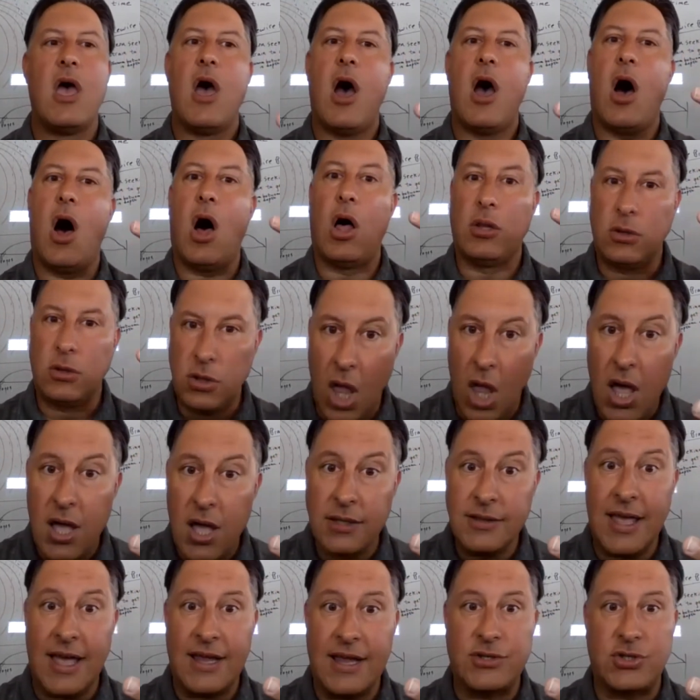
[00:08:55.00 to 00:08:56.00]
Along
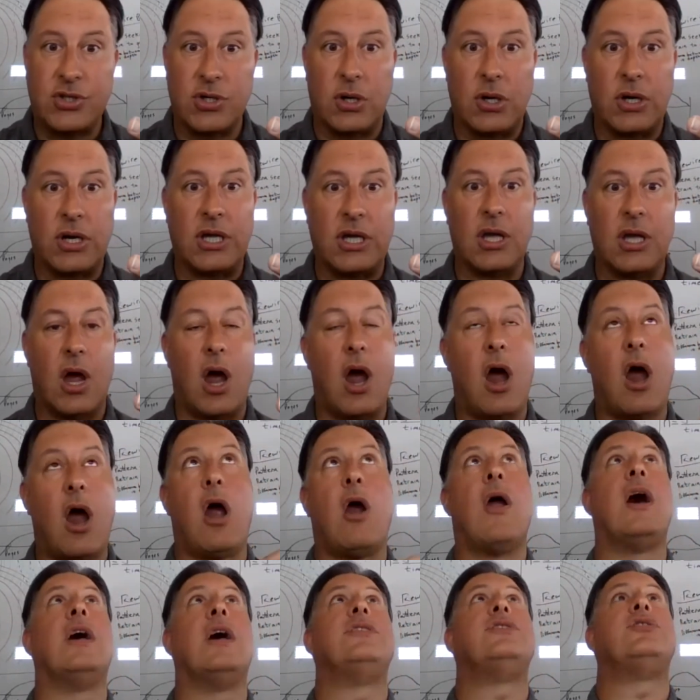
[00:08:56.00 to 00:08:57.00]
that journey are
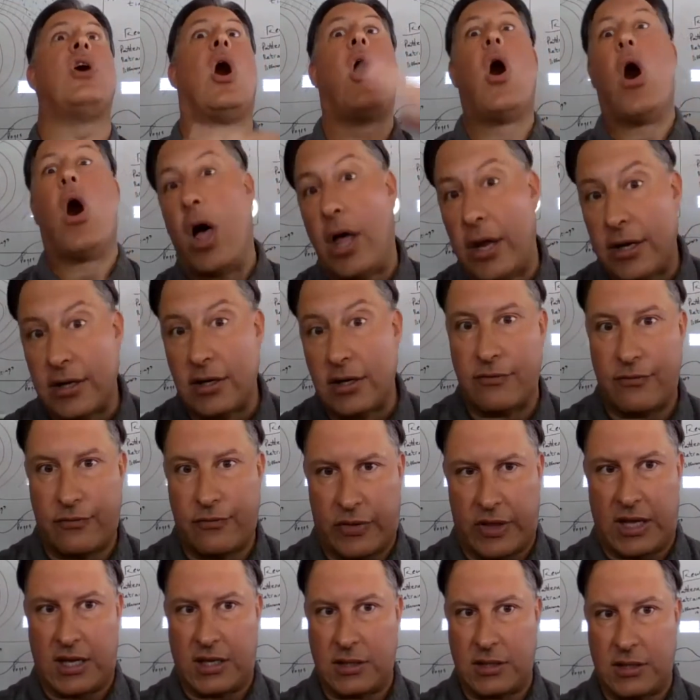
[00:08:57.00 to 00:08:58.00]
a ton of
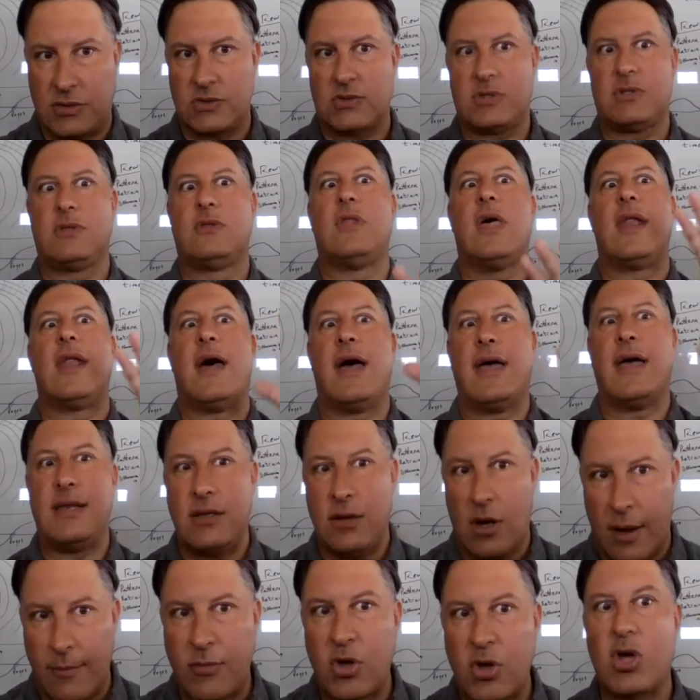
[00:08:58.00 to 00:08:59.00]
things that
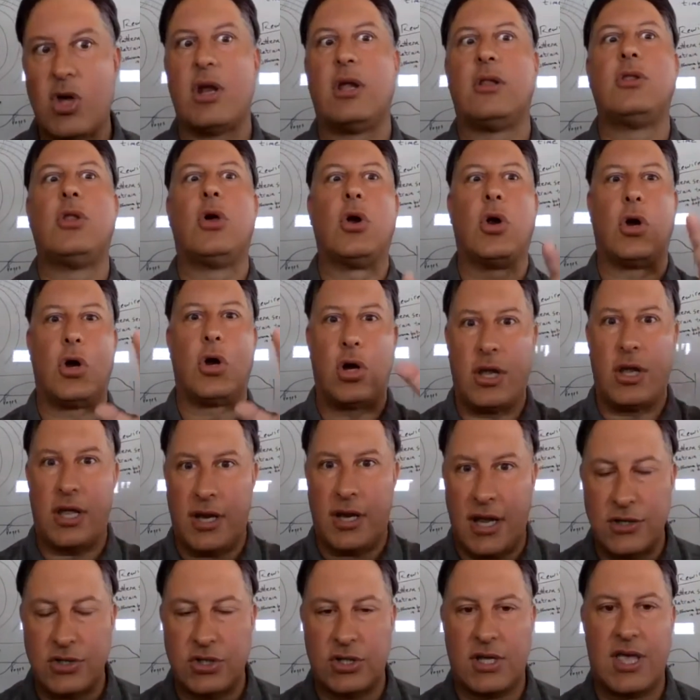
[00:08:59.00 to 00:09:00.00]
I'm going to learn and
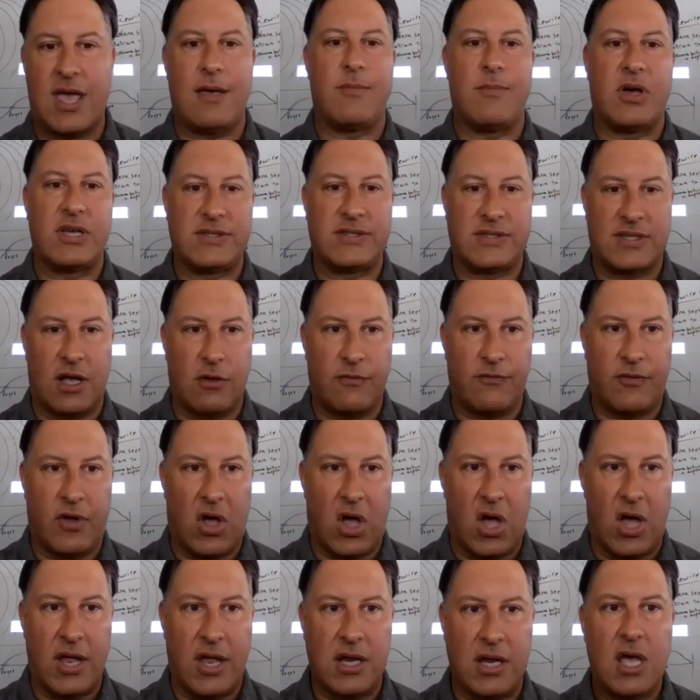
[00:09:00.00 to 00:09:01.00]
educate myself
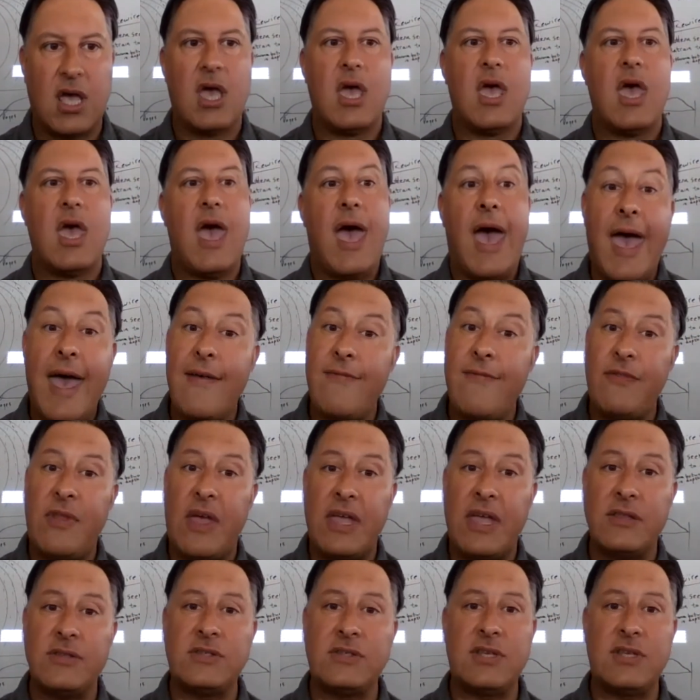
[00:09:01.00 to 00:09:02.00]
on. And
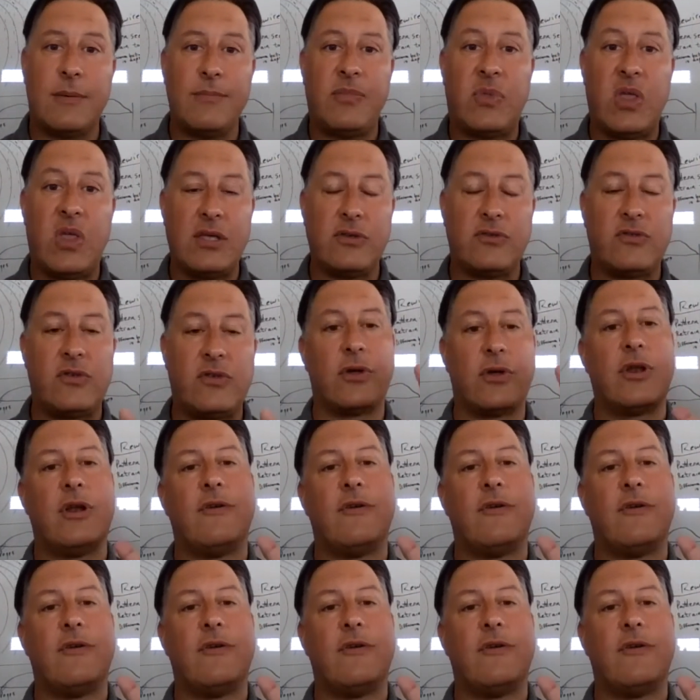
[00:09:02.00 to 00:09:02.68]
then some things that are going to